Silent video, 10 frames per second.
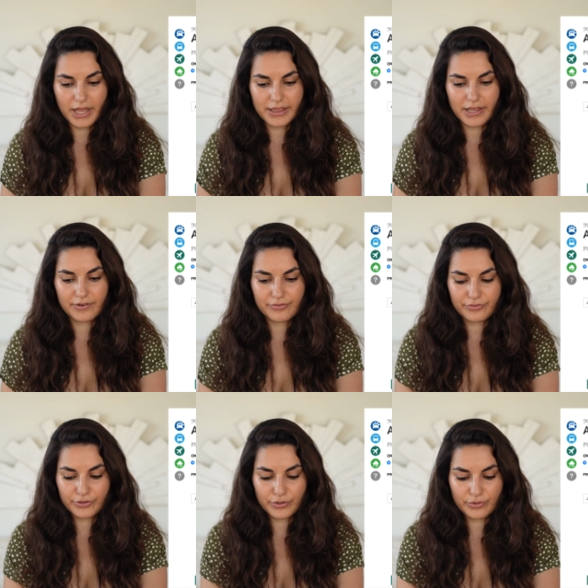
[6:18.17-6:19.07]
and then
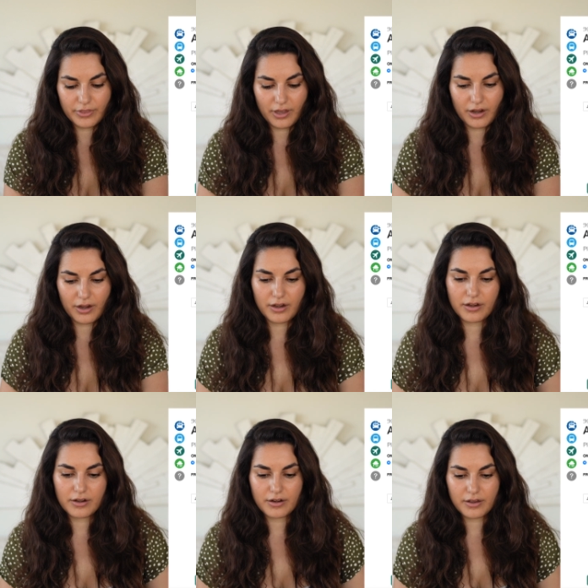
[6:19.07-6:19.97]
flew
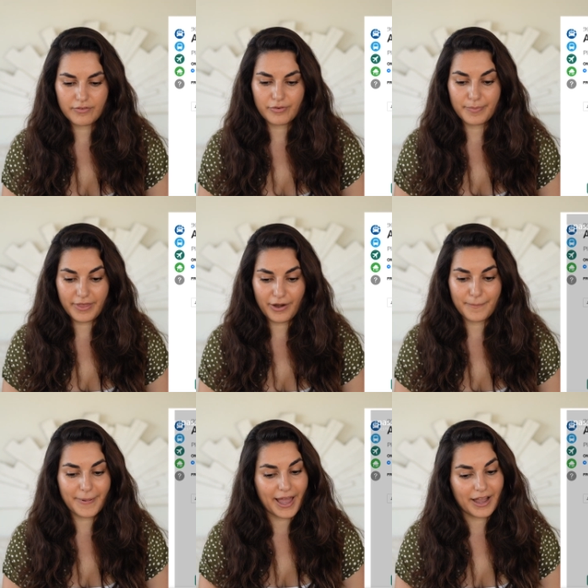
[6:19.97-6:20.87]
there from
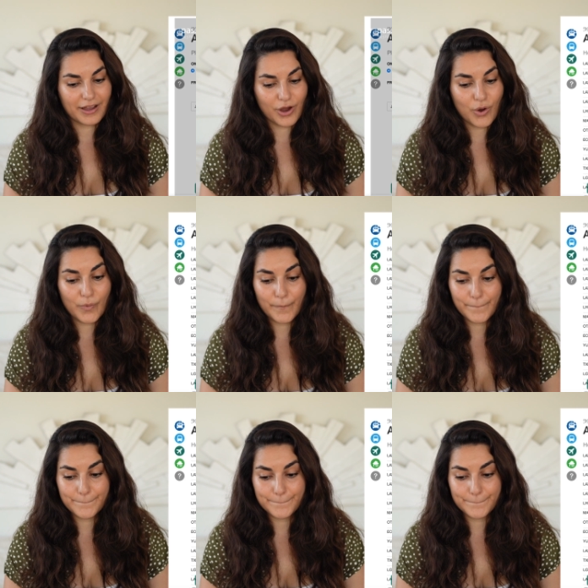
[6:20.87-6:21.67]
there back home.